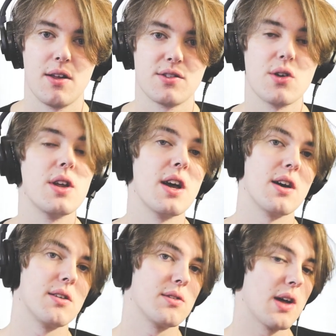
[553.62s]
So
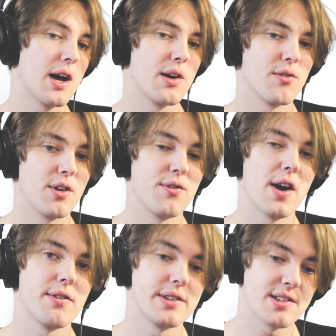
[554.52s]
yeah, uh, Red
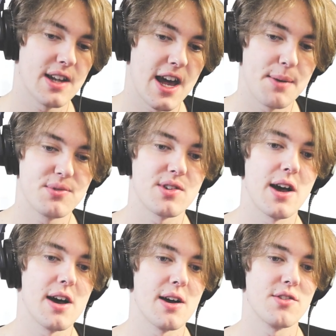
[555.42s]
Velvet slaps,
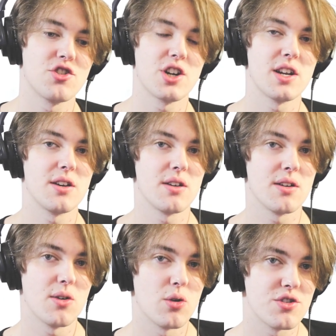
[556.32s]
uh,
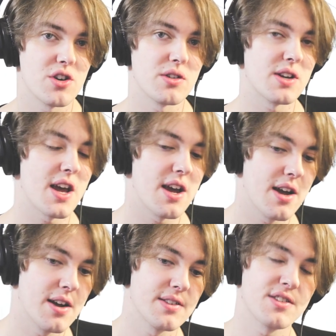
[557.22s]
Chen or
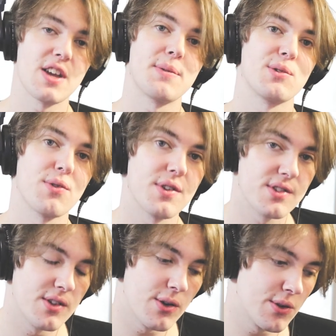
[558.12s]
Jongdae slaps with the
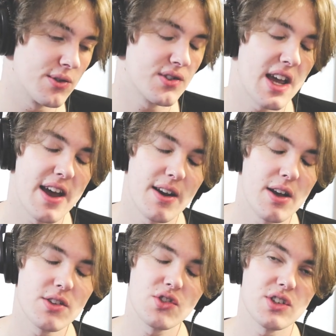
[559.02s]
snooze, and
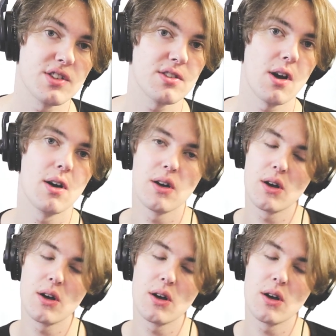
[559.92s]
it's just